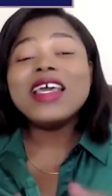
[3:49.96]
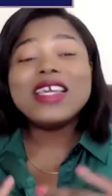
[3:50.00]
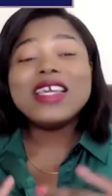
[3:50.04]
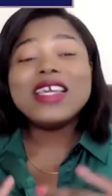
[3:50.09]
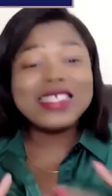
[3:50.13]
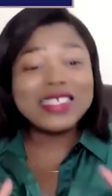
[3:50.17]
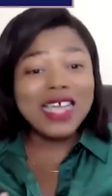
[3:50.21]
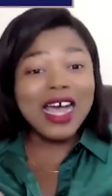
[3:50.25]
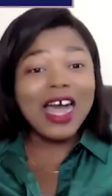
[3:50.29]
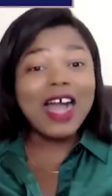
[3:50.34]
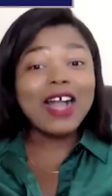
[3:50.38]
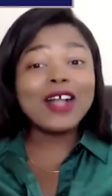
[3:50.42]

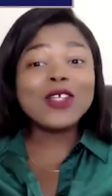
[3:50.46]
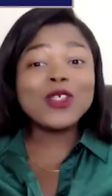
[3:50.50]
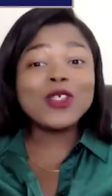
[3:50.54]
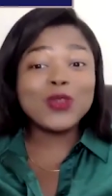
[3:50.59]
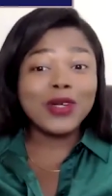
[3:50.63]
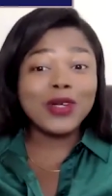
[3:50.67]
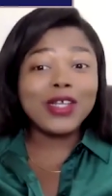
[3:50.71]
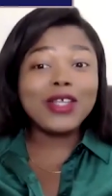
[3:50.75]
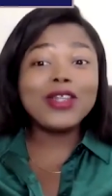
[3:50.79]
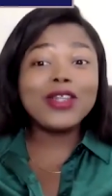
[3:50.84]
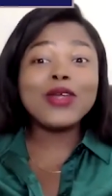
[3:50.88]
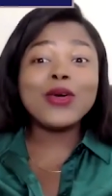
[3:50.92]
is
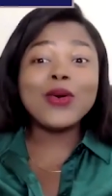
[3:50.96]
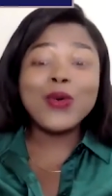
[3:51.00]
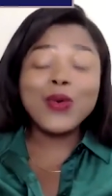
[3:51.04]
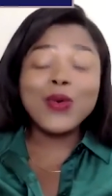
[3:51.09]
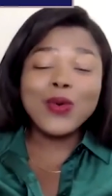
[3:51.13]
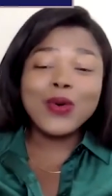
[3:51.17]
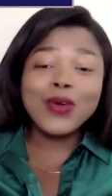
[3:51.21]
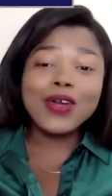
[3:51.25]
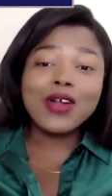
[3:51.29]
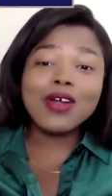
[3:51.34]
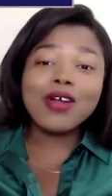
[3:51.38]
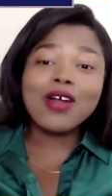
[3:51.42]
actually the
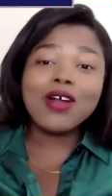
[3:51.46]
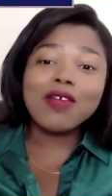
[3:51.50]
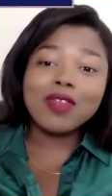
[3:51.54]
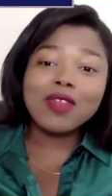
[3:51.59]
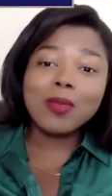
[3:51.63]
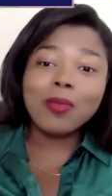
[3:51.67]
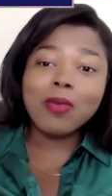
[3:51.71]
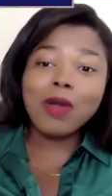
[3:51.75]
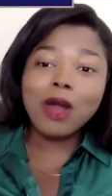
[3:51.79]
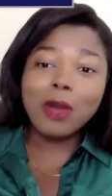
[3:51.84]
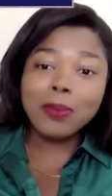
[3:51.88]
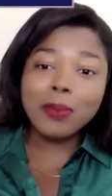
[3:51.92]
owner of
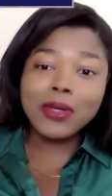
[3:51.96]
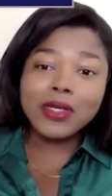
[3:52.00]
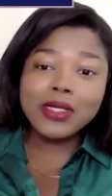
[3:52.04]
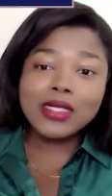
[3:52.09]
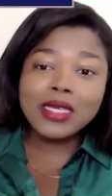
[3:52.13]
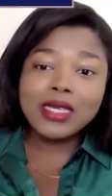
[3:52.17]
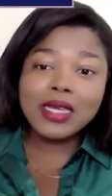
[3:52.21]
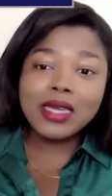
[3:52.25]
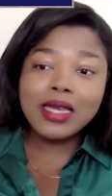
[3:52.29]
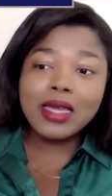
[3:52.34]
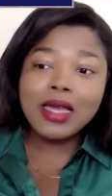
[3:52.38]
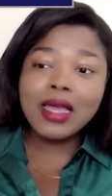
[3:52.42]
the
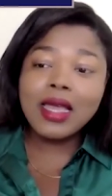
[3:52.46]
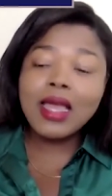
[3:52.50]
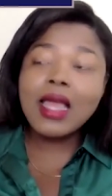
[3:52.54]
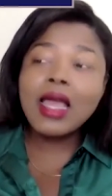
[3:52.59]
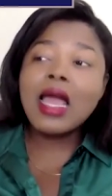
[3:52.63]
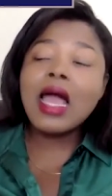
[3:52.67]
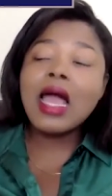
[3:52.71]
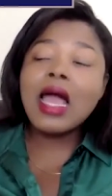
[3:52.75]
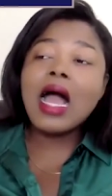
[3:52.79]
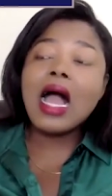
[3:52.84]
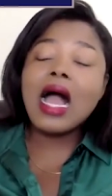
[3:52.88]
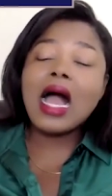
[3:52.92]
property.
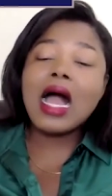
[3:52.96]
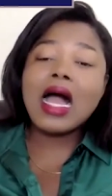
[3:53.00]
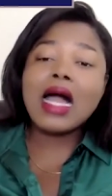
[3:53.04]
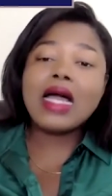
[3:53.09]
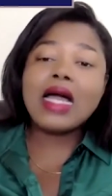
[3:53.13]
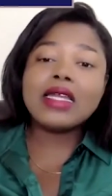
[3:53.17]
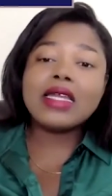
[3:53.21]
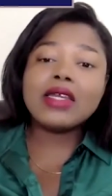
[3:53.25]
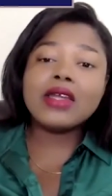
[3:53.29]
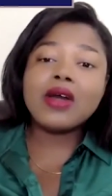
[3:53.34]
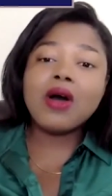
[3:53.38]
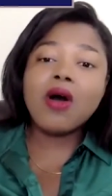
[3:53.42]

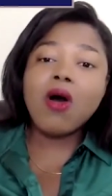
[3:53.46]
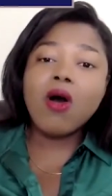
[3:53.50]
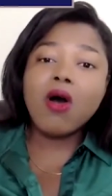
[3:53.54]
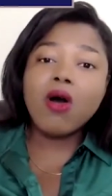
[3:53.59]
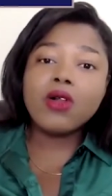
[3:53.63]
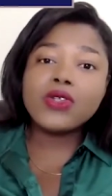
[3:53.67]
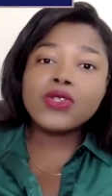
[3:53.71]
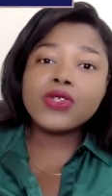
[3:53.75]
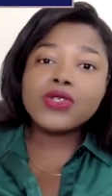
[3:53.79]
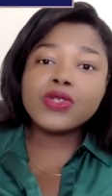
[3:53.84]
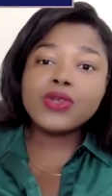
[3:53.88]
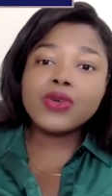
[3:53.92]
And it
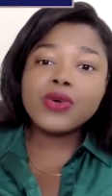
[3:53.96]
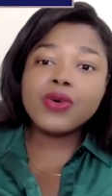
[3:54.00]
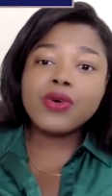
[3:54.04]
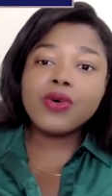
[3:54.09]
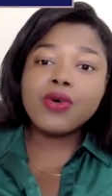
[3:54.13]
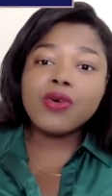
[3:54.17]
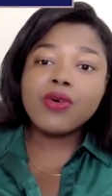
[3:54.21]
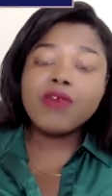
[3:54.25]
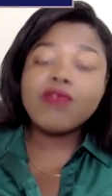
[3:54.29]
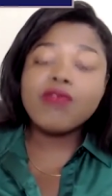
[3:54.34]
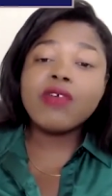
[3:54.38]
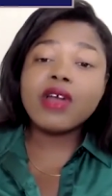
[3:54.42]

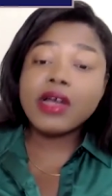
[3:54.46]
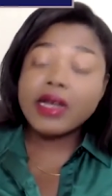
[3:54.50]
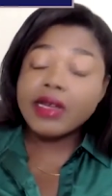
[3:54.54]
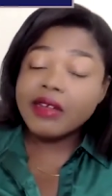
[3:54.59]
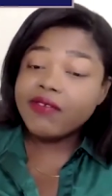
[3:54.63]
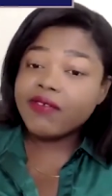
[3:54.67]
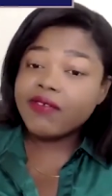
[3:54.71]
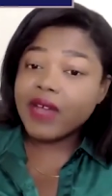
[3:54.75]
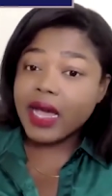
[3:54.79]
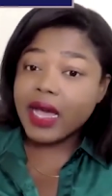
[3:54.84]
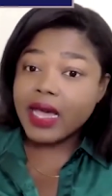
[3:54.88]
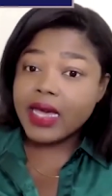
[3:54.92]
also
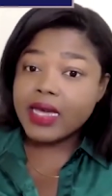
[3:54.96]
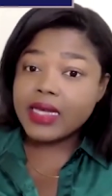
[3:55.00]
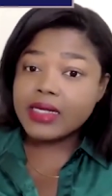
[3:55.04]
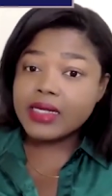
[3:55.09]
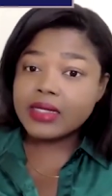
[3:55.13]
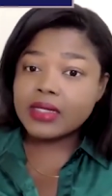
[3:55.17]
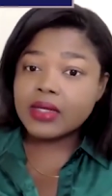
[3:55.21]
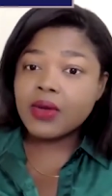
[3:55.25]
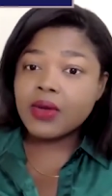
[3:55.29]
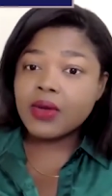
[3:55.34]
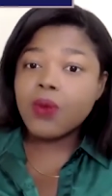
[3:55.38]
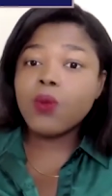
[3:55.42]

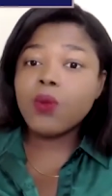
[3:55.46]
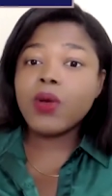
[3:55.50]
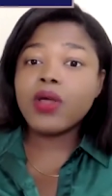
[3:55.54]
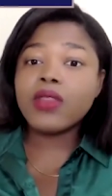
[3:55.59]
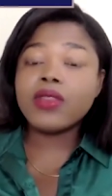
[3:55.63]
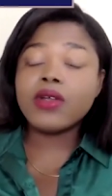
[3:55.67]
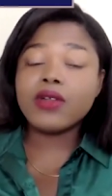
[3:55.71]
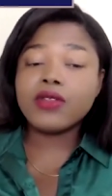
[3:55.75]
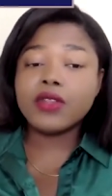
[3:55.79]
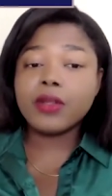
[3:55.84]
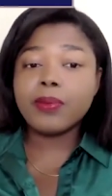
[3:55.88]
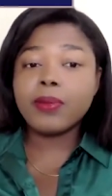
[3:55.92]
verifies
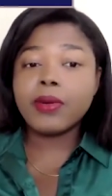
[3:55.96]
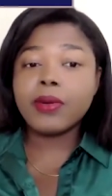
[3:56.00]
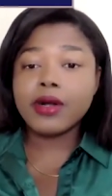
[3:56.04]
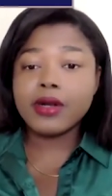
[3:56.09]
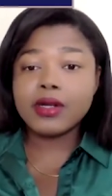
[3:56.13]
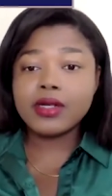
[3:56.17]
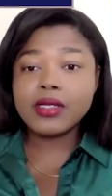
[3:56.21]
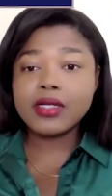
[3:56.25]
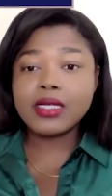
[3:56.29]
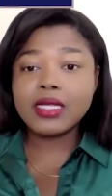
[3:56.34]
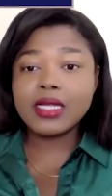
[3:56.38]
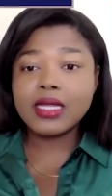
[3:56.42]
whether the
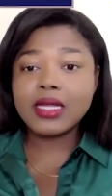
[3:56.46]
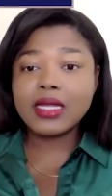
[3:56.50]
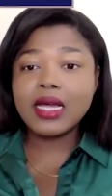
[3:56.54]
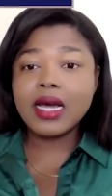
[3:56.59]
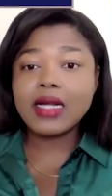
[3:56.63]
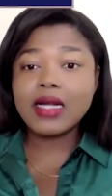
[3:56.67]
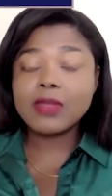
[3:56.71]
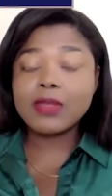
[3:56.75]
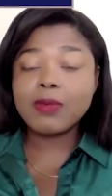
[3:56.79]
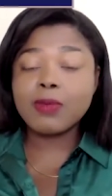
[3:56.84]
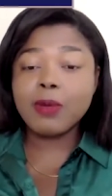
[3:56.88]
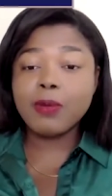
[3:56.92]
person
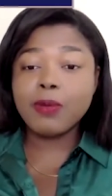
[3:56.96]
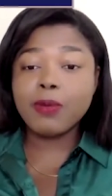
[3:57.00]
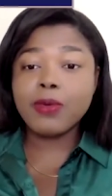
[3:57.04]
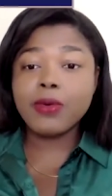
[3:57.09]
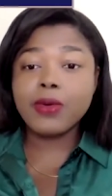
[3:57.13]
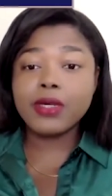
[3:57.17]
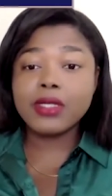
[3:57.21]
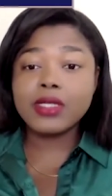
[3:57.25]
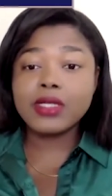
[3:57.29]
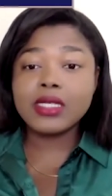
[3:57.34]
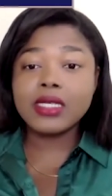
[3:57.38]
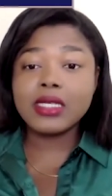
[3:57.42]
that's
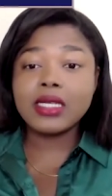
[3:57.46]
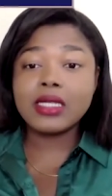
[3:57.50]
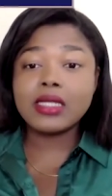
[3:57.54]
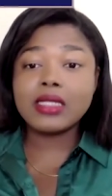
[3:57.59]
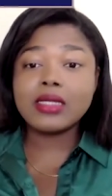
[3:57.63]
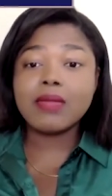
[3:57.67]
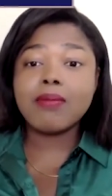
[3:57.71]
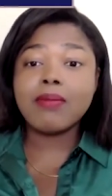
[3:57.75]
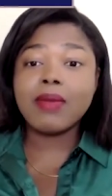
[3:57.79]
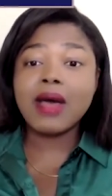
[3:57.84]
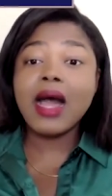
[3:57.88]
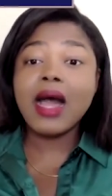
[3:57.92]
purporting
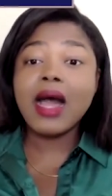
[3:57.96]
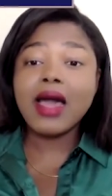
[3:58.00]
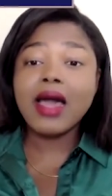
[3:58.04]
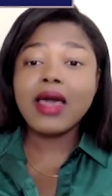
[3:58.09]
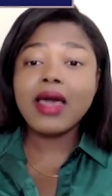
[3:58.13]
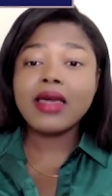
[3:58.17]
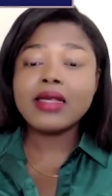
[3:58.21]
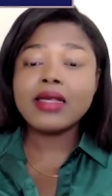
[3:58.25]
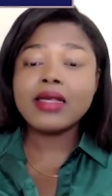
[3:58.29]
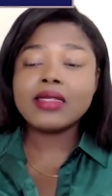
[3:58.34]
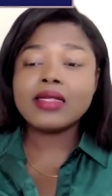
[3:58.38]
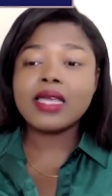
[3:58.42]
to
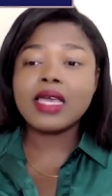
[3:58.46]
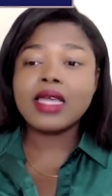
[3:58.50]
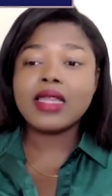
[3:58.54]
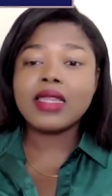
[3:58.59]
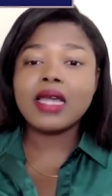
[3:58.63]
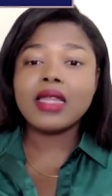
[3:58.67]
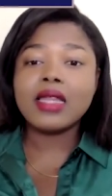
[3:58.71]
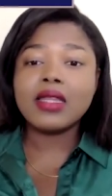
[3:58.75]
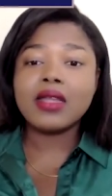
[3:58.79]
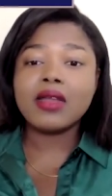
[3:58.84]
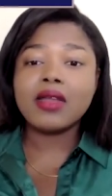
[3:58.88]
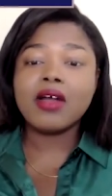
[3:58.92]
buy, saying
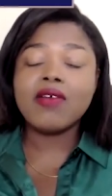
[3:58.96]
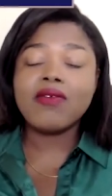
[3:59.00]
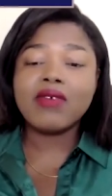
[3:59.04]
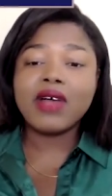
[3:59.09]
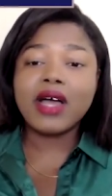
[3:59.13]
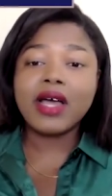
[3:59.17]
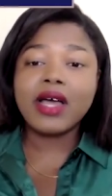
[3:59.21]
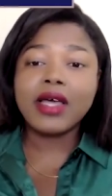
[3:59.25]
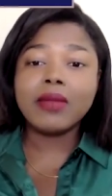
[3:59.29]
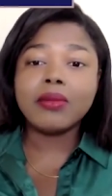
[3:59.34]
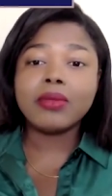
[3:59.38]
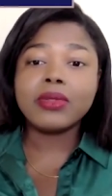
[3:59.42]
that they're a
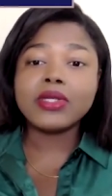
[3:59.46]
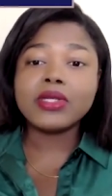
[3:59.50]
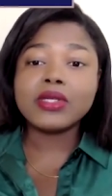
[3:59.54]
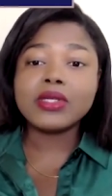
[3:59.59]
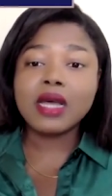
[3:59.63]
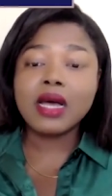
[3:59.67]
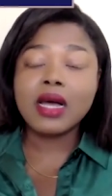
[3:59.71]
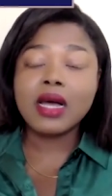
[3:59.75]
viable